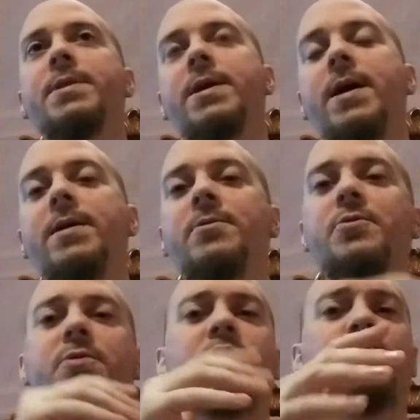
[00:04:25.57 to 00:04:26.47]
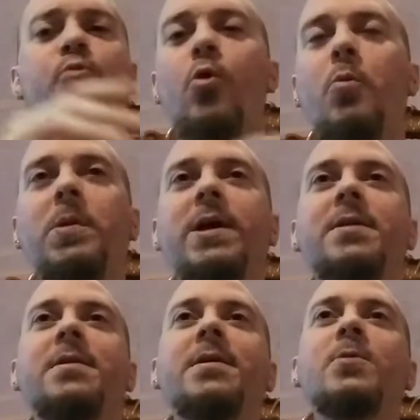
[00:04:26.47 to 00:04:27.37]
and they kind of do this role
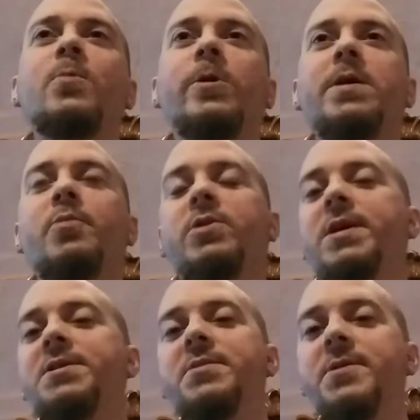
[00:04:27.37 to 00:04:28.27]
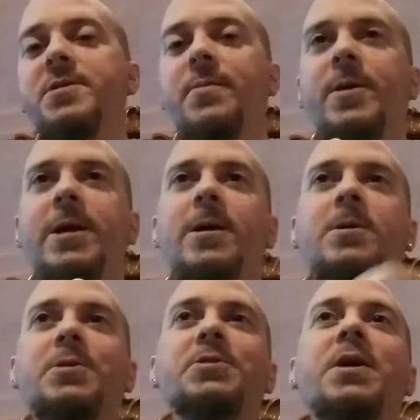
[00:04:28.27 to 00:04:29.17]
play thing where he pretends to be somebody
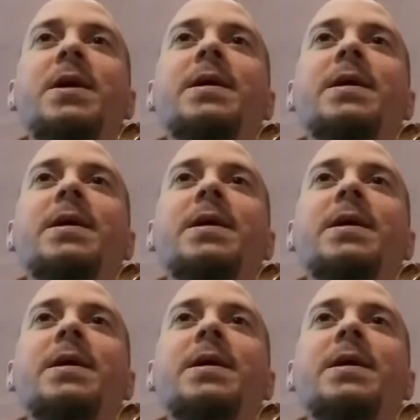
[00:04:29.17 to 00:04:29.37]
else,